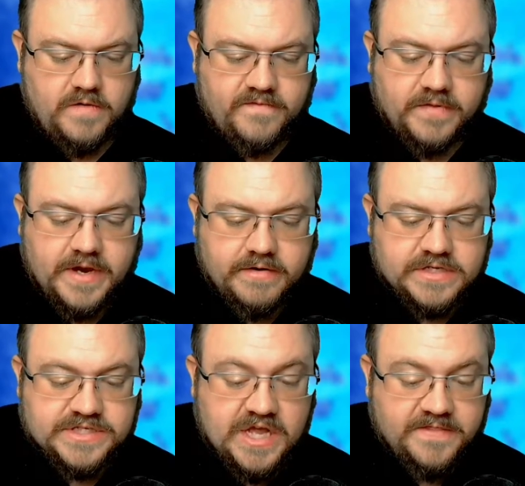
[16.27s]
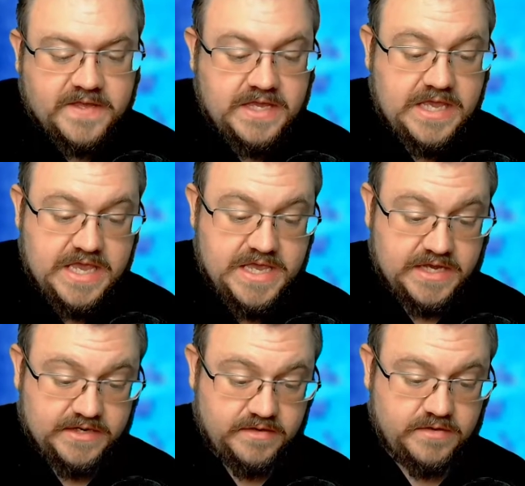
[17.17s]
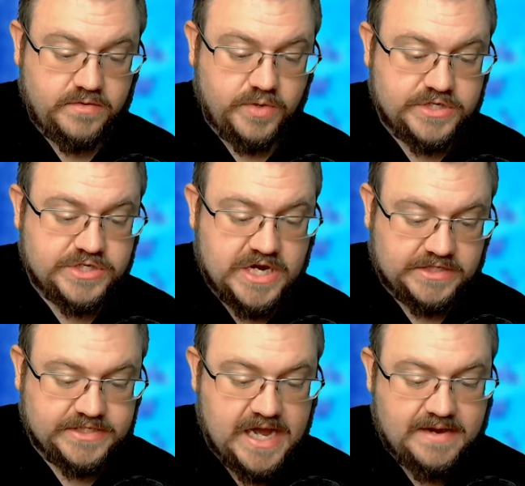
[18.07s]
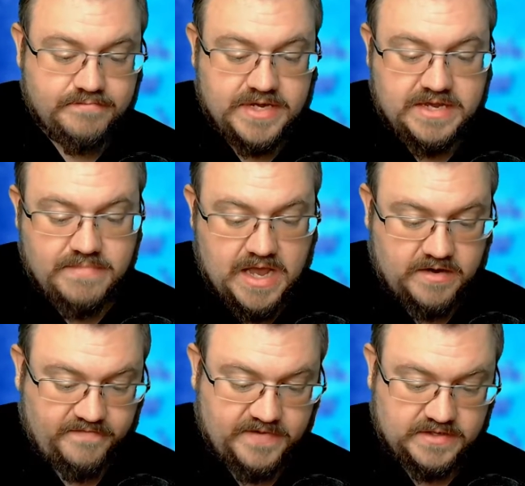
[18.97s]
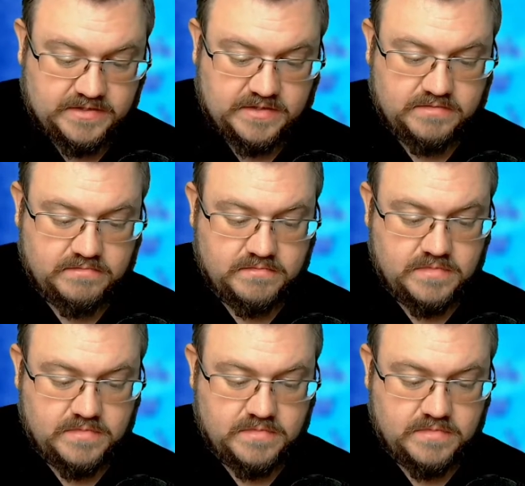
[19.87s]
For there is nothing hid which shall not be manifested,